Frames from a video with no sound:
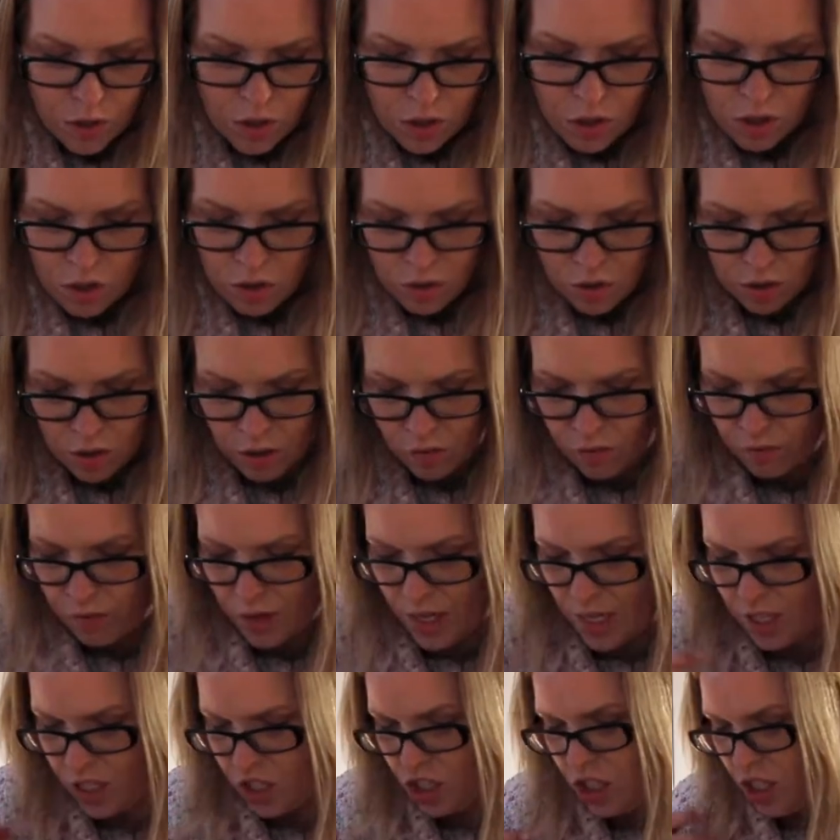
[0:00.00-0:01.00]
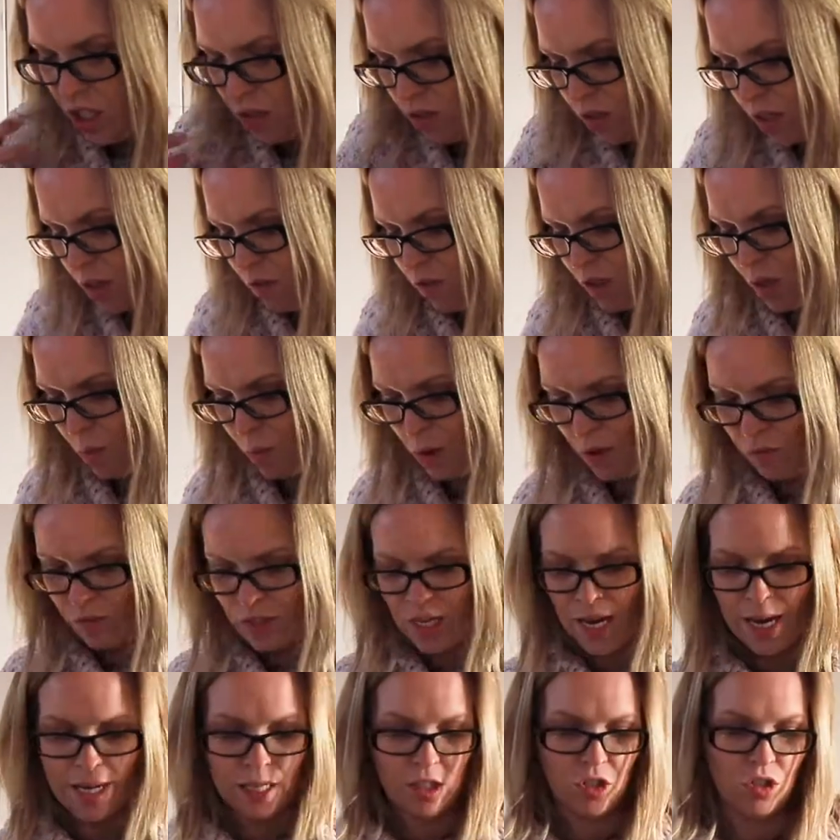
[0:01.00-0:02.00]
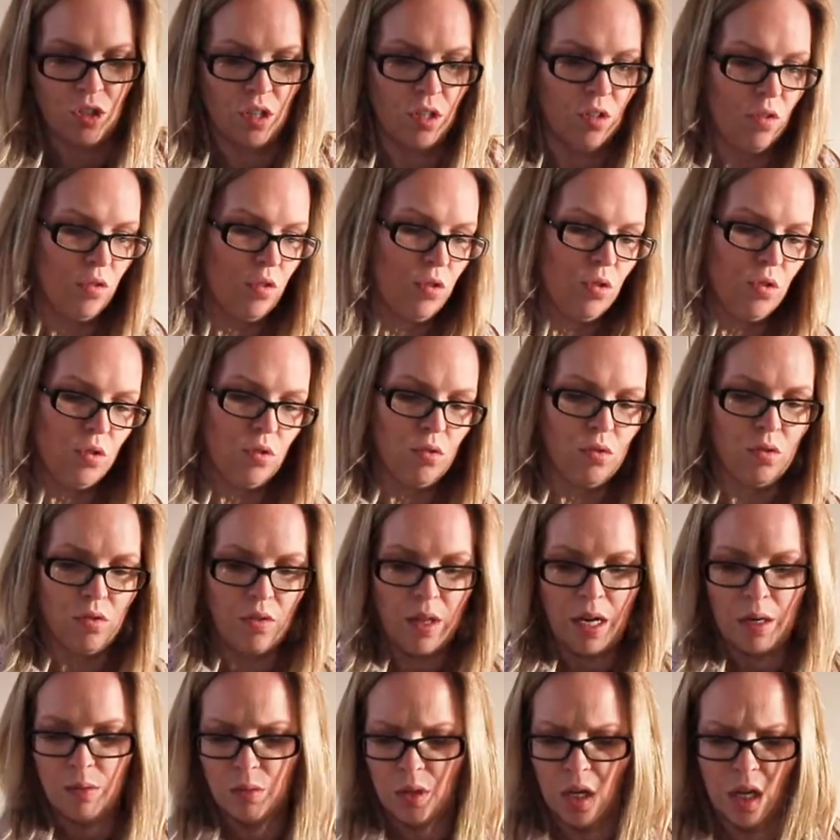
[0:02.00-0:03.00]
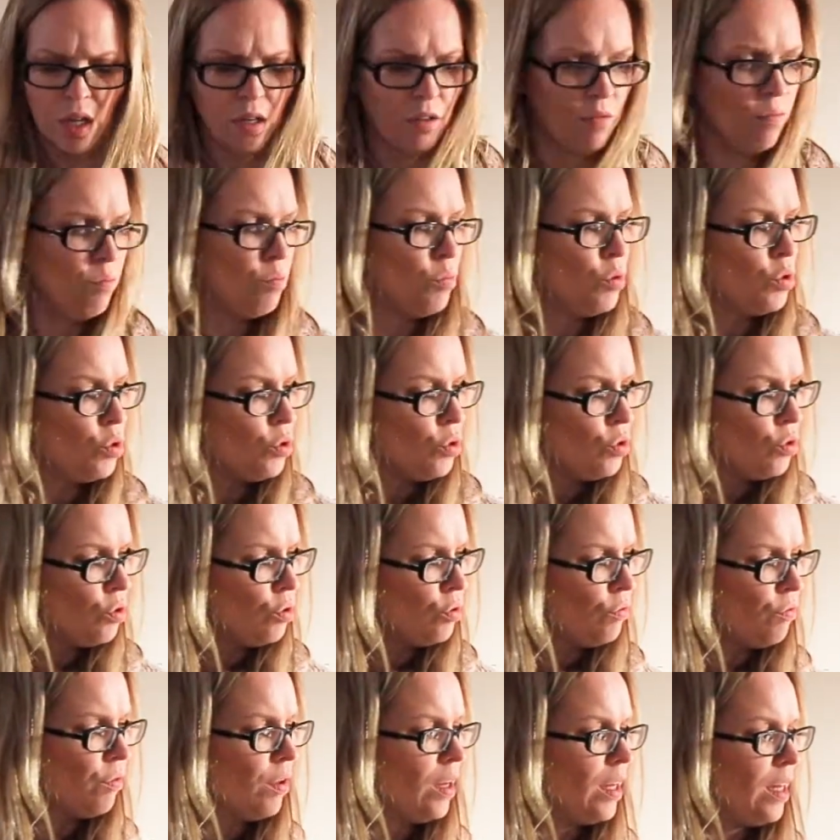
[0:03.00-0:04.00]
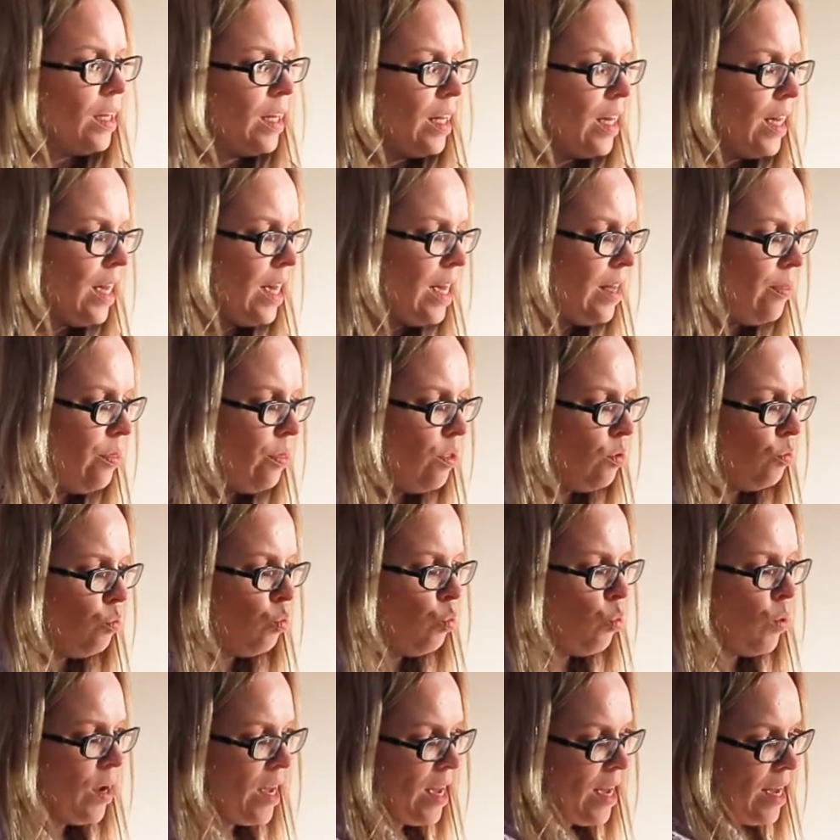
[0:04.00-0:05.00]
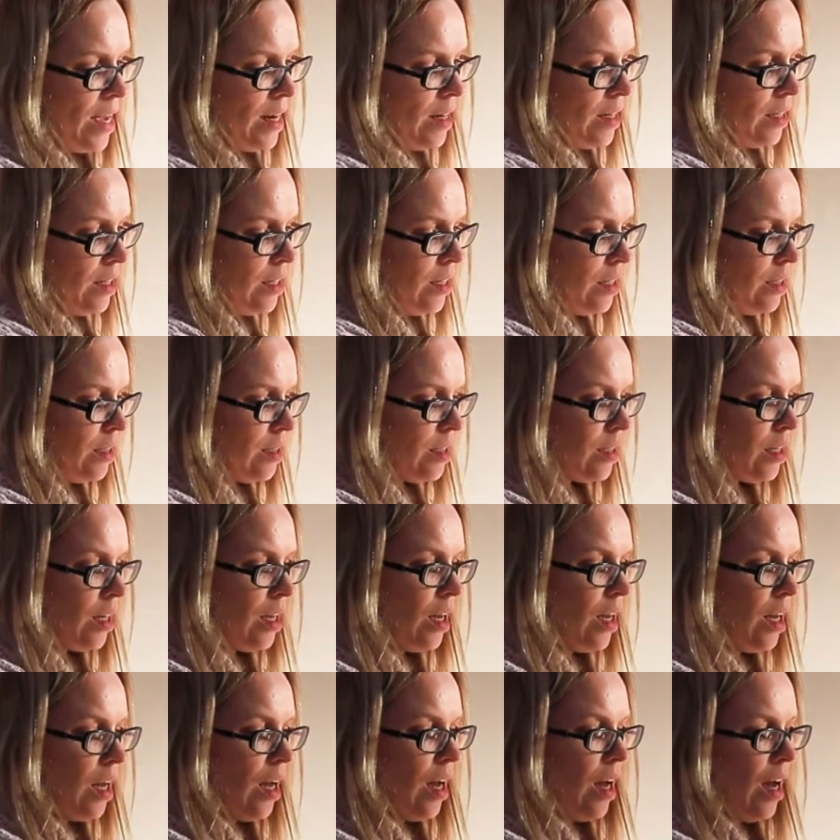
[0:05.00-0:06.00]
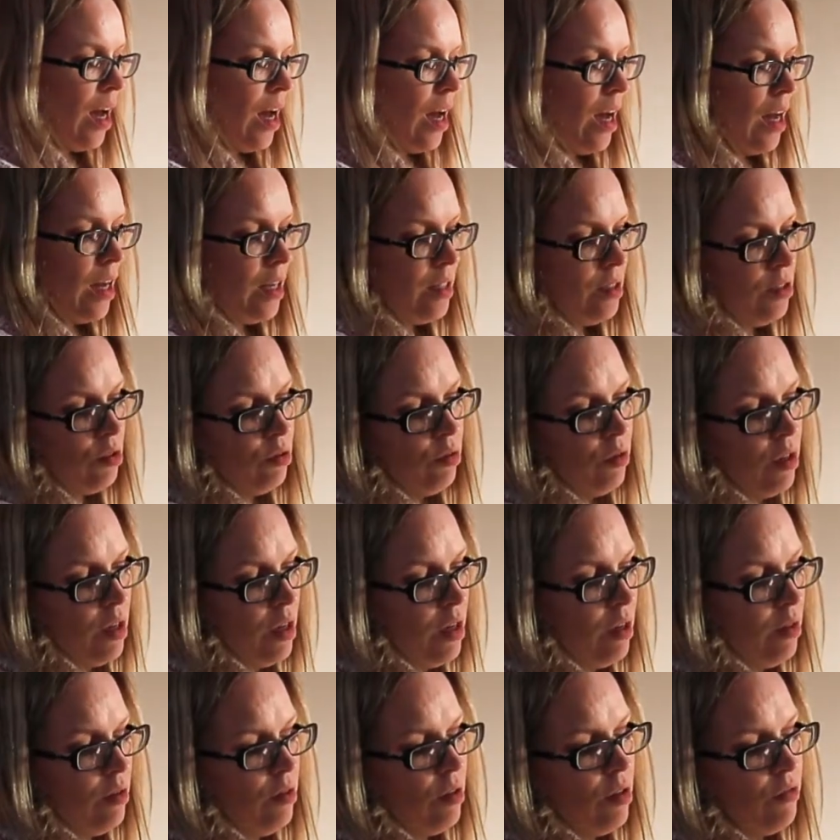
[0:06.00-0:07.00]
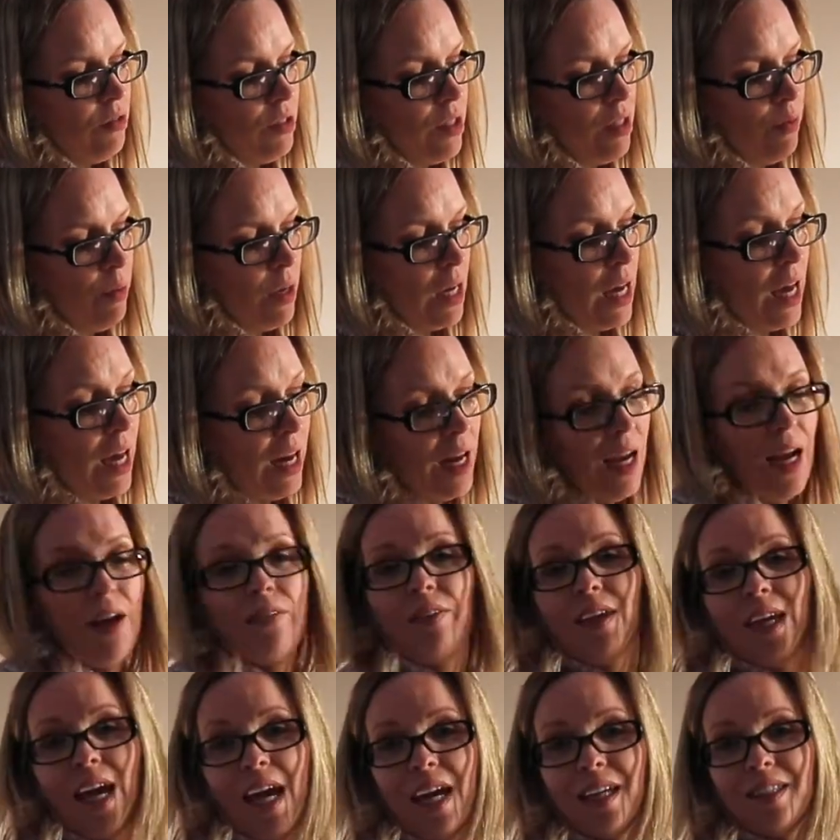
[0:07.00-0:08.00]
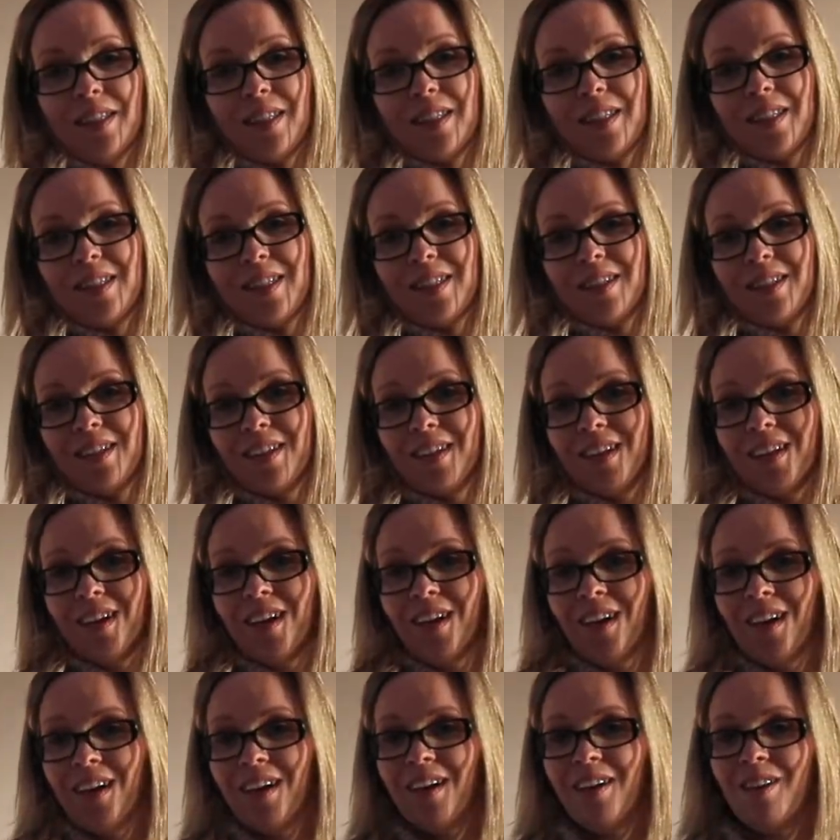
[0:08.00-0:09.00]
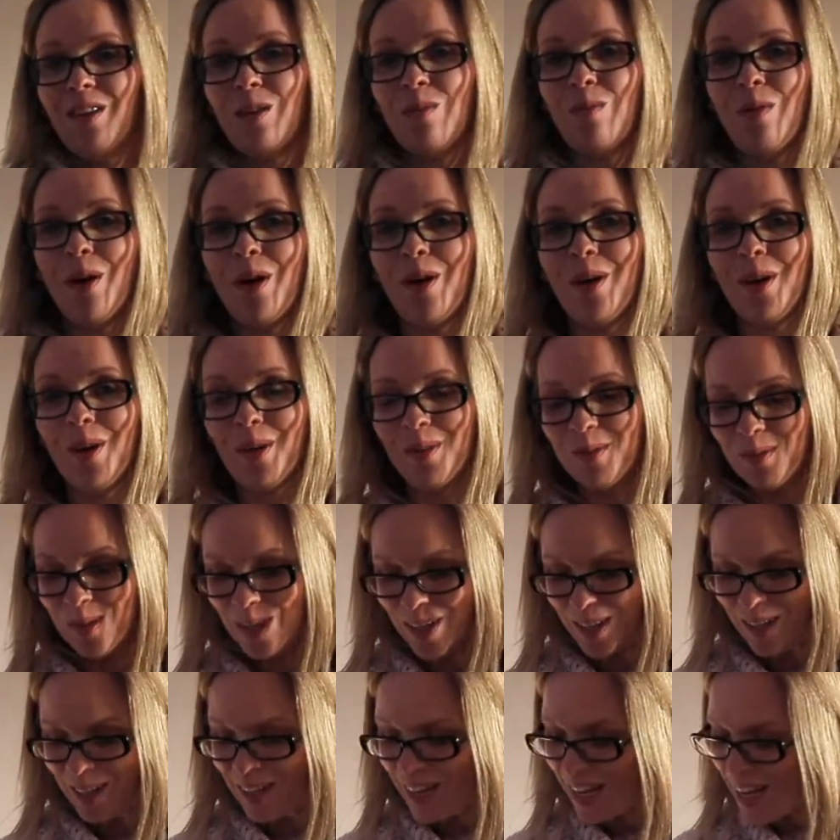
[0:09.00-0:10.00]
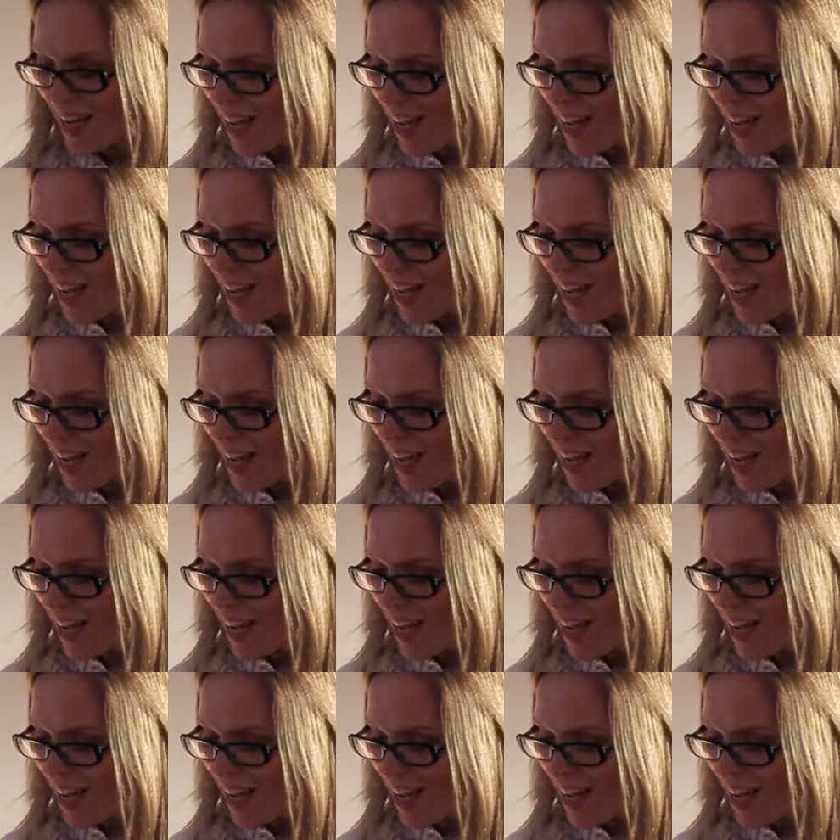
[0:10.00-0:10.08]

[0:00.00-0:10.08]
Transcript: beautifully. It just gives it a bit of texture on the door that will kind of move in the wind. And although obviously we can't have guests at the moment,